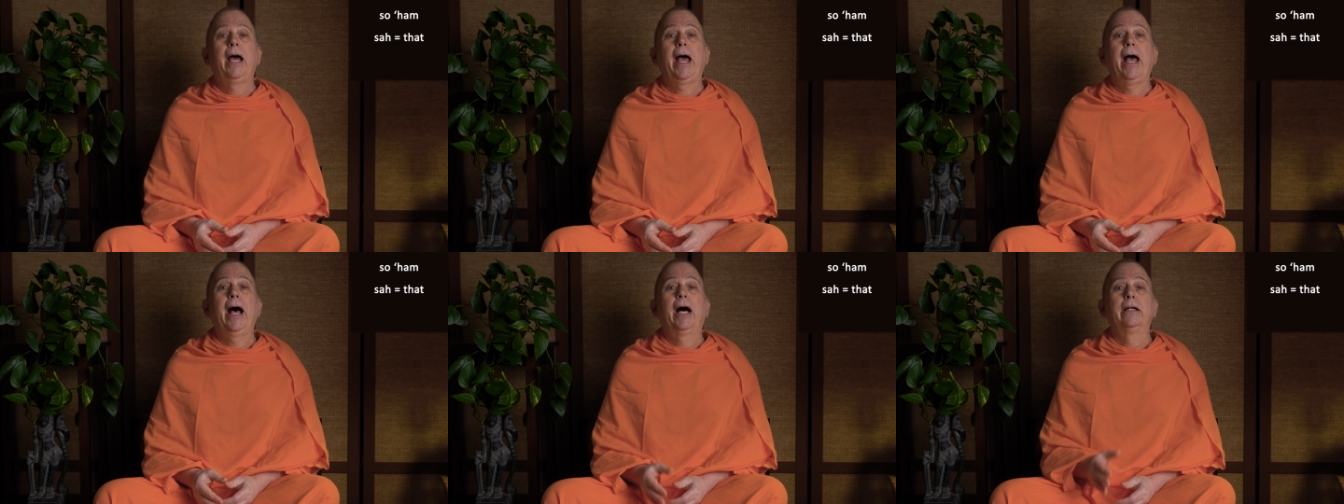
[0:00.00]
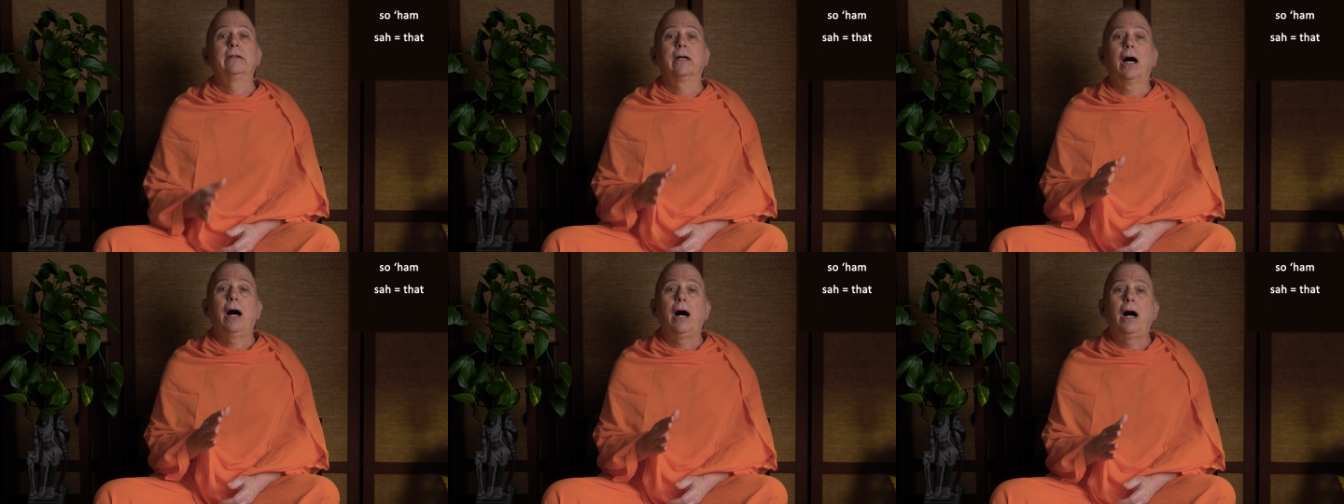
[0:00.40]

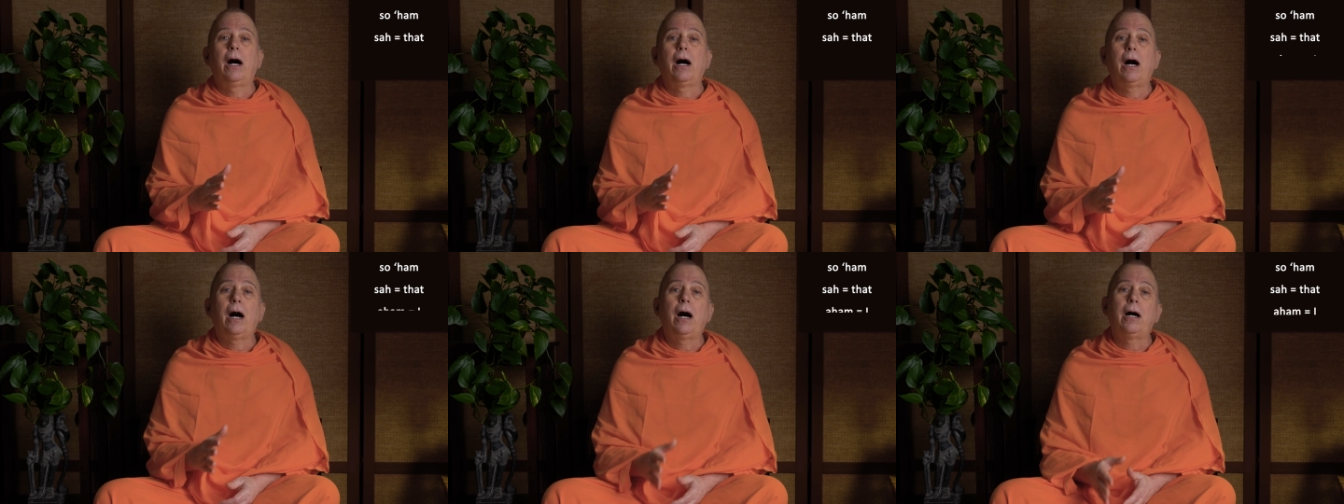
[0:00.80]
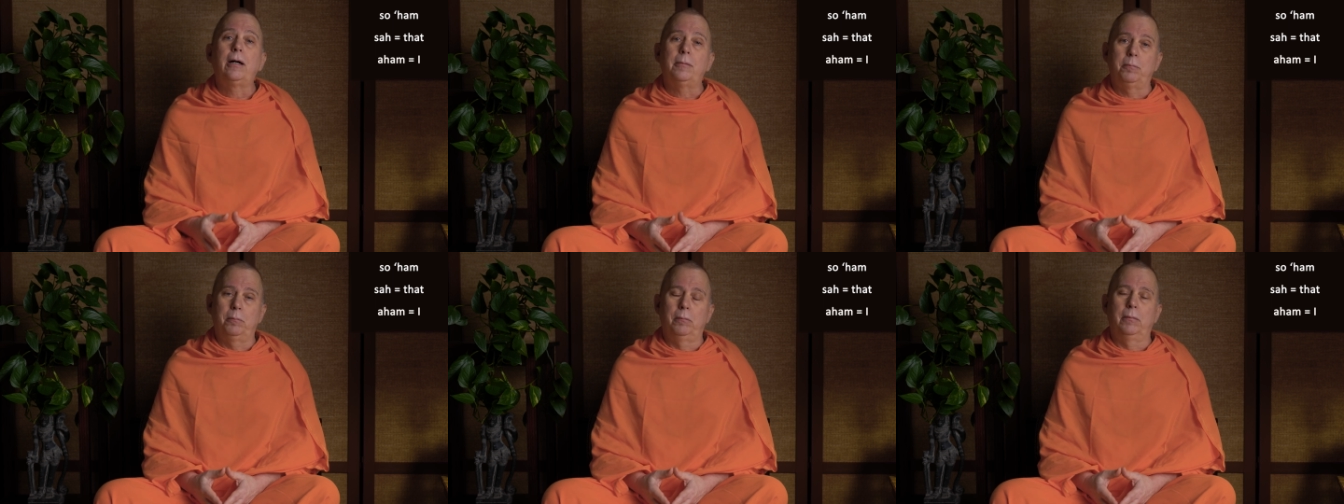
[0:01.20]
and
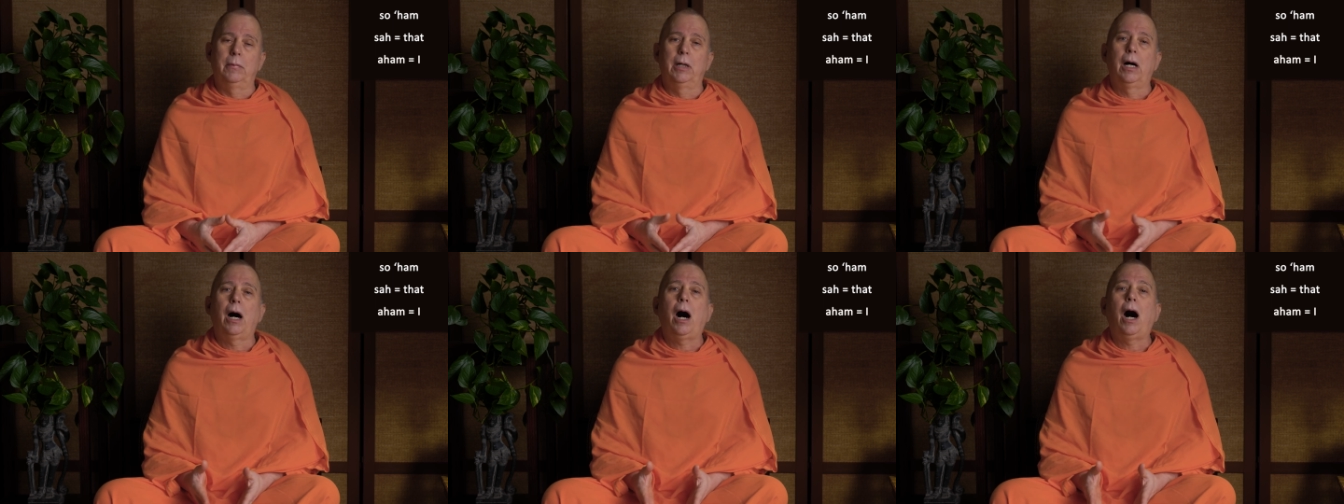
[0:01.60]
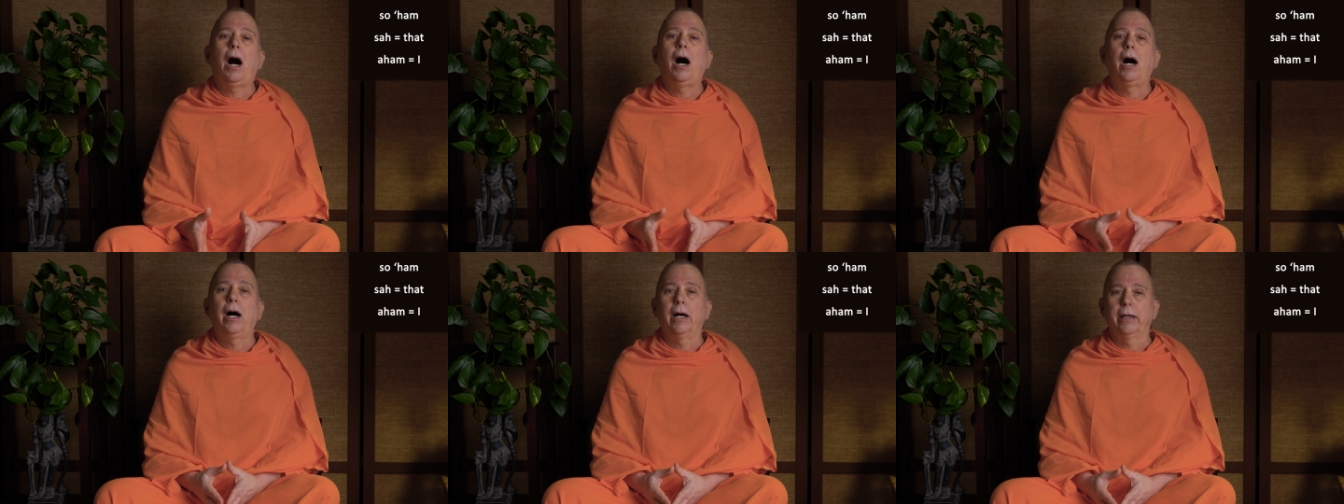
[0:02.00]
aham,
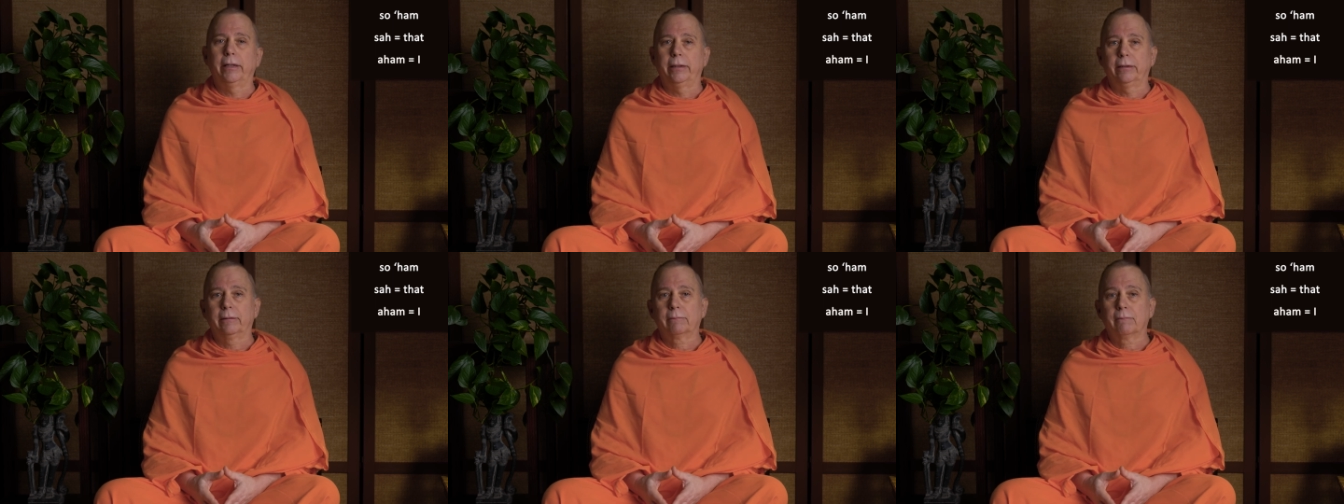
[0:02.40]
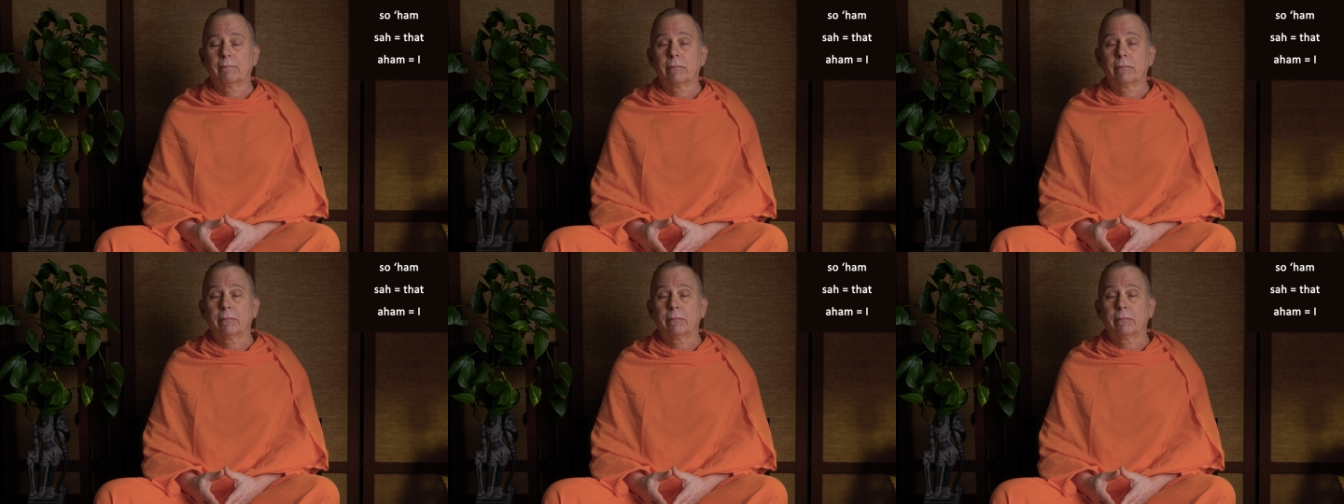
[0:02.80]
I.